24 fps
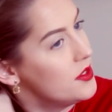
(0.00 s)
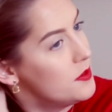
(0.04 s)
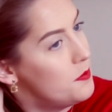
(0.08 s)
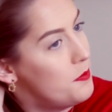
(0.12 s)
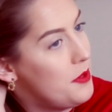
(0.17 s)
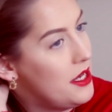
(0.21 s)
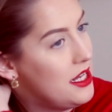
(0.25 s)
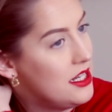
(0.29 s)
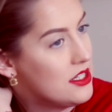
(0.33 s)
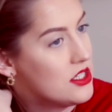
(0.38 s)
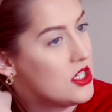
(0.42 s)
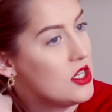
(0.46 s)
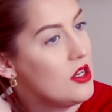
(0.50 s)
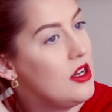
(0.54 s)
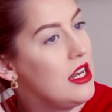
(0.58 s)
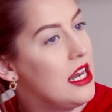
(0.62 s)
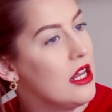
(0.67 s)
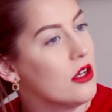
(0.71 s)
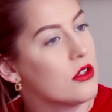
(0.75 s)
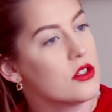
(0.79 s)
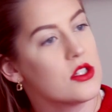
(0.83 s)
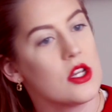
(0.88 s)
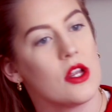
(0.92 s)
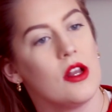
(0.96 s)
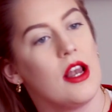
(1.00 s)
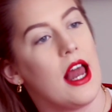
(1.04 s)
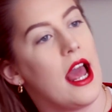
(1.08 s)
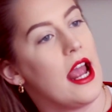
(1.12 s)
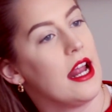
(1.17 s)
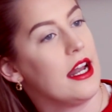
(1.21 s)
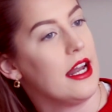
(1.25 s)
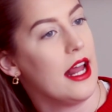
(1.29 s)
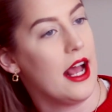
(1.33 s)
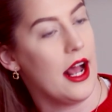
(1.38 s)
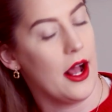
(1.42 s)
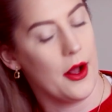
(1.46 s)
It's a bit too little too
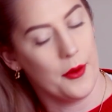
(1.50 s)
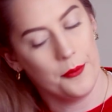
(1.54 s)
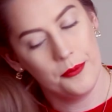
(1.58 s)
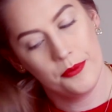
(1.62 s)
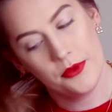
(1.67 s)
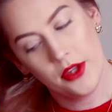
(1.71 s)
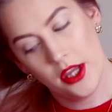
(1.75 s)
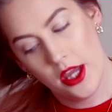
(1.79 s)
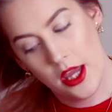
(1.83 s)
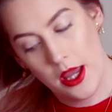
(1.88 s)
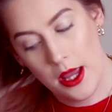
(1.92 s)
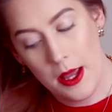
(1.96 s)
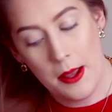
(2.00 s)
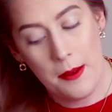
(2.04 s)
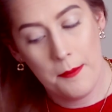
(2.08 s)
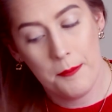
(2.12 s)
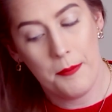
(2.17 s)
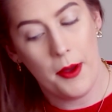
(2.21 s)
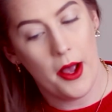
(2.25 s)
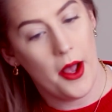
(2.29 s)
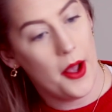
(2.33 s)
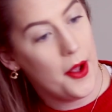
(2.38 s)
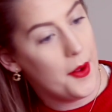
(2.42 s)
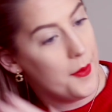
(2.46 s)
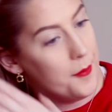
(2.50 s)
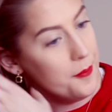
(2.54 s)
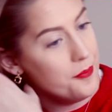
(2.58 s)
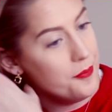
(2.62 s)
late now, but